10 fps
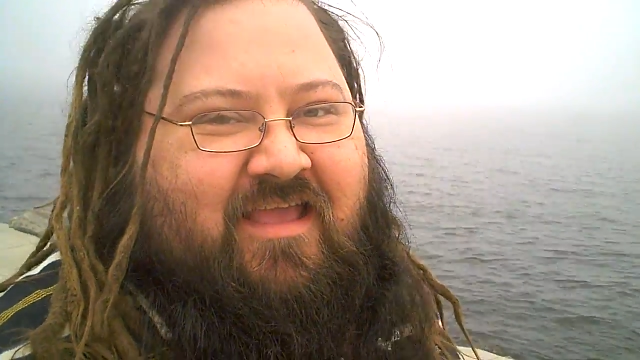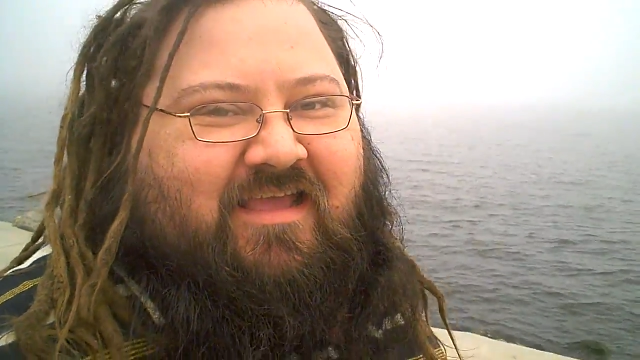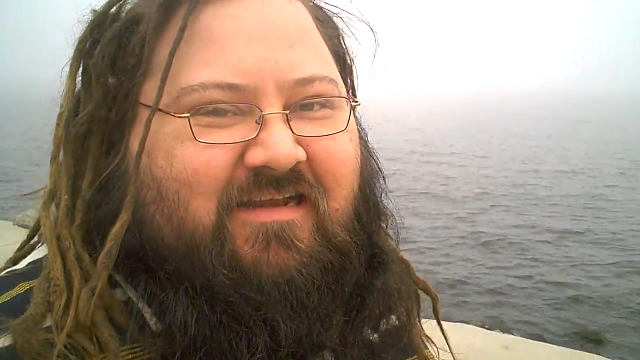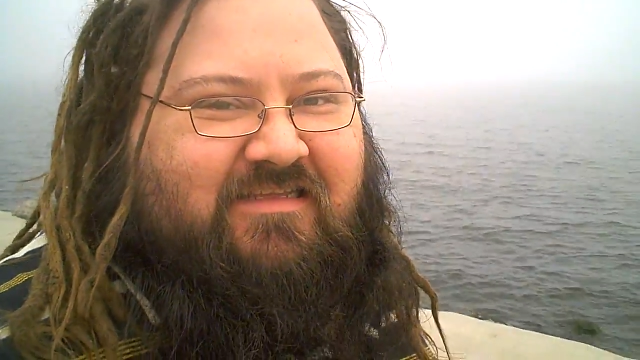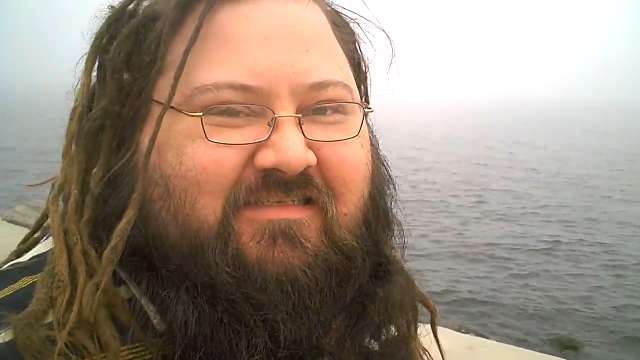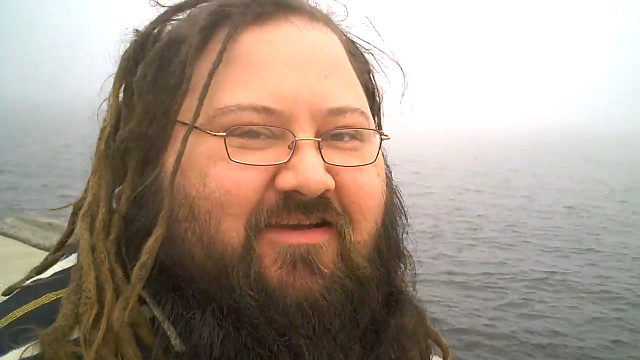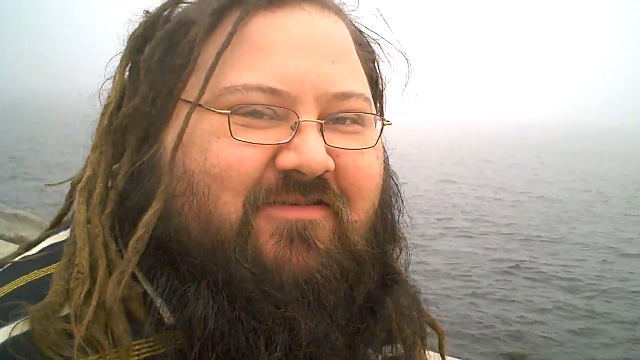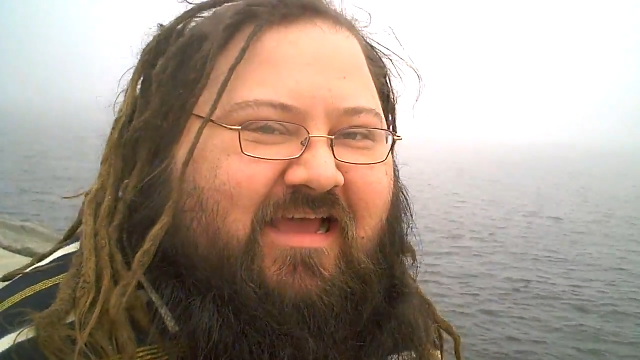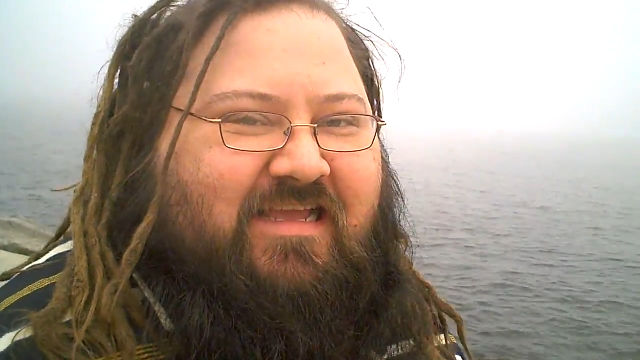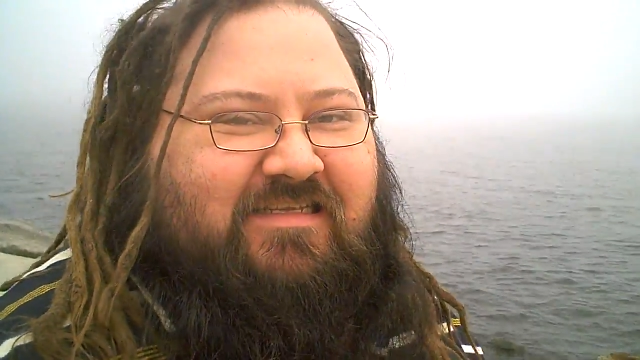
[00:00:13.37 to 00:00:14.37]
And it's so
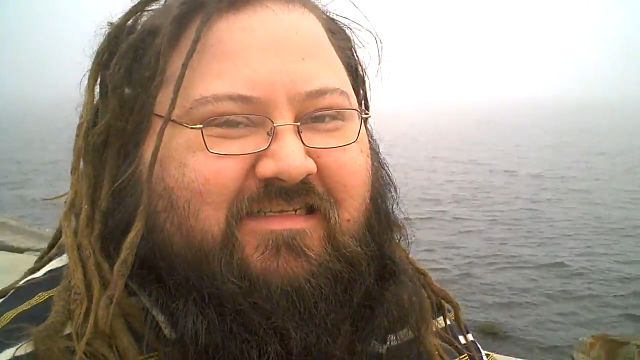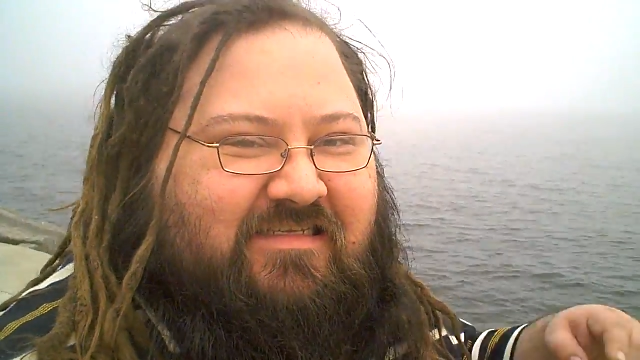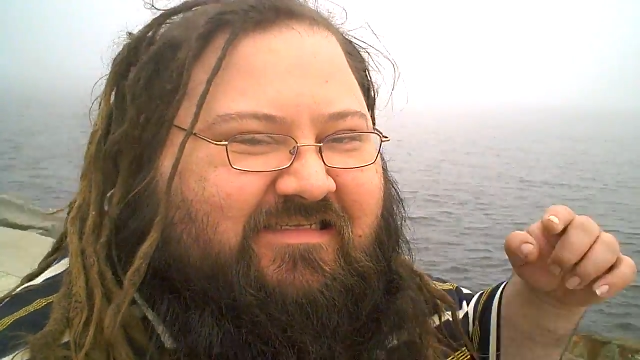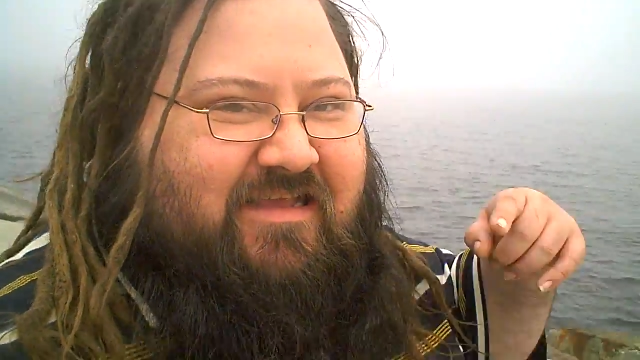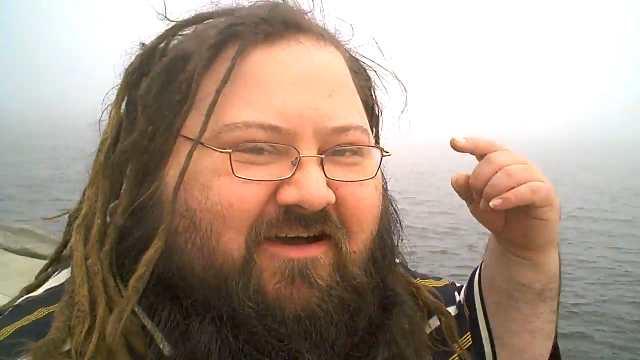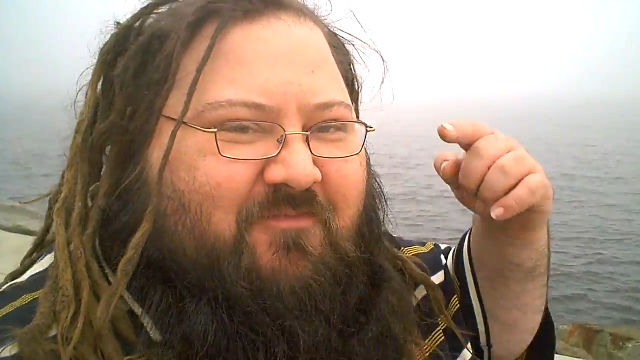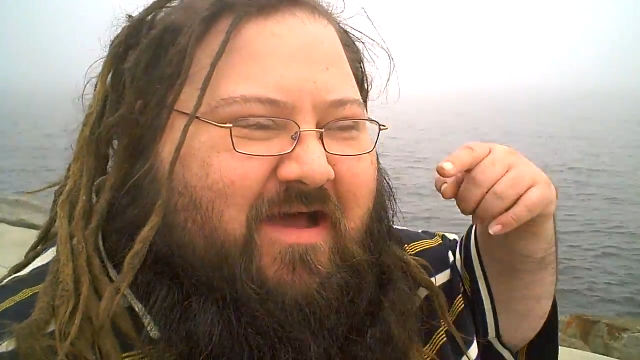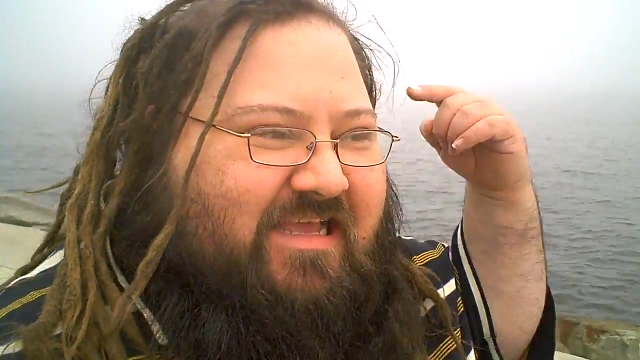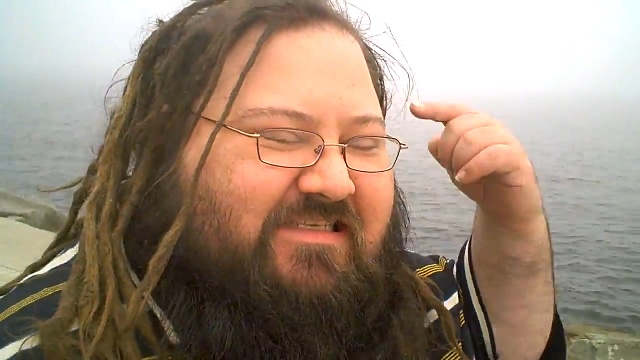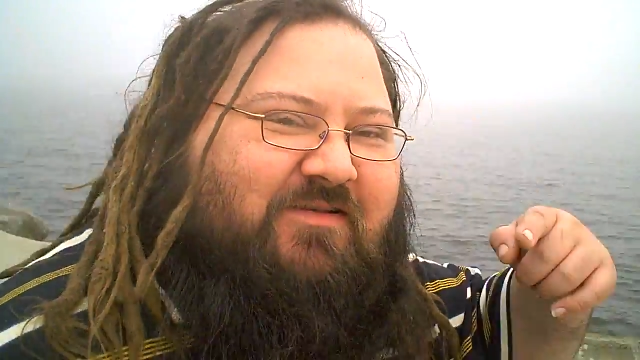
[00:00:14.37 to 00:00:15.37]
nice to see all
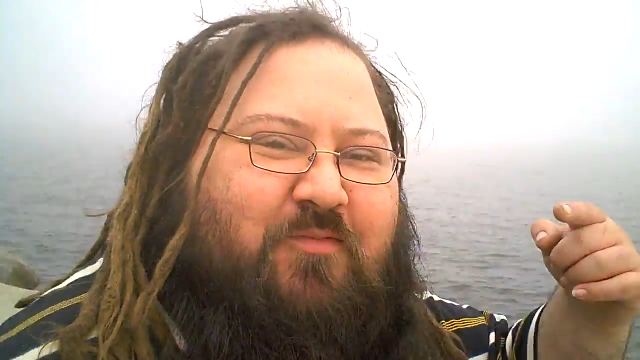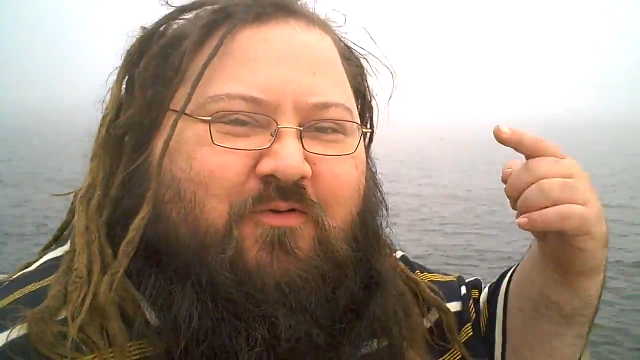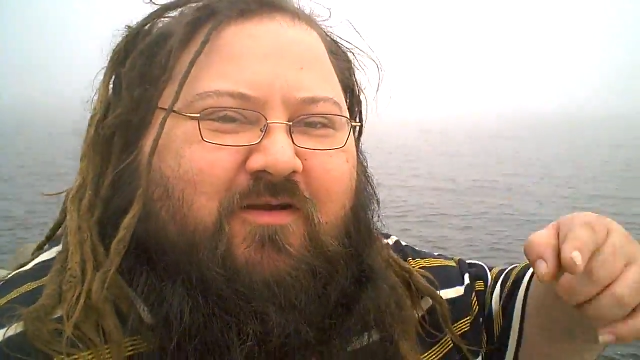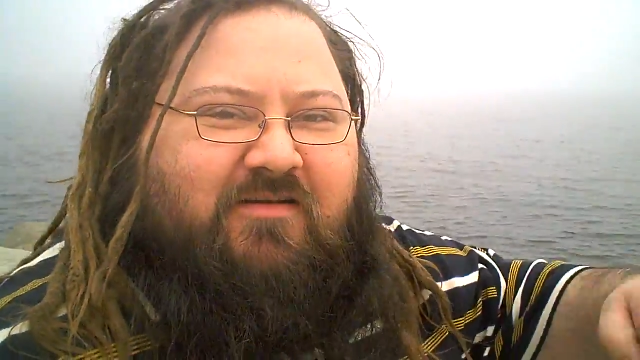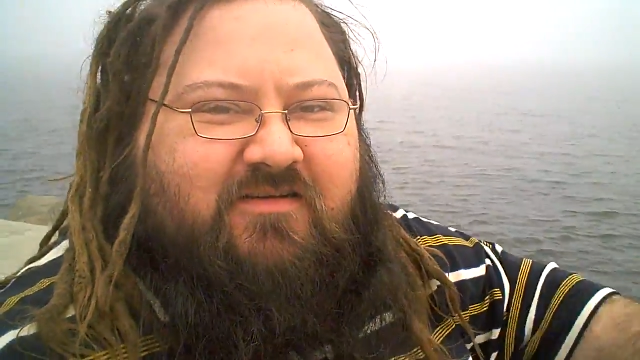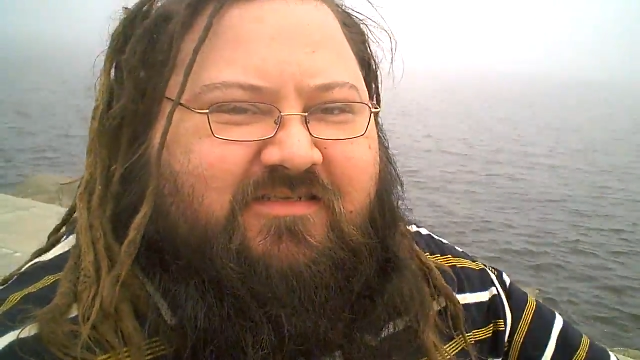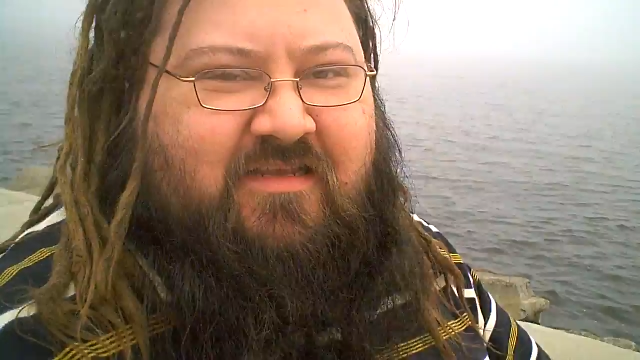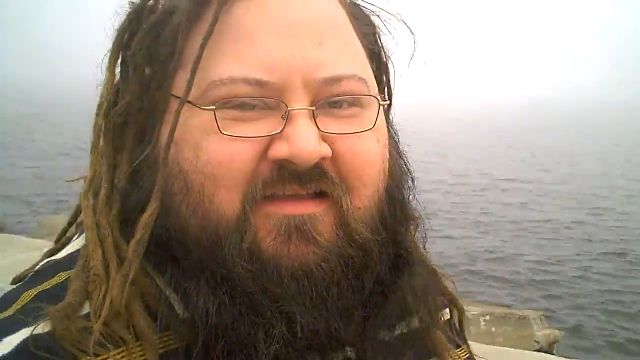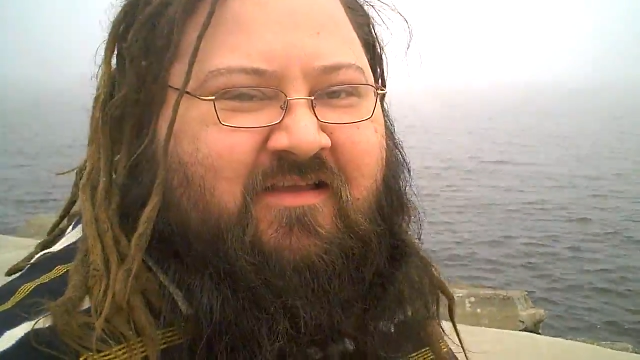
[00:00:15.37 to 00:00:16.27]
my supporters,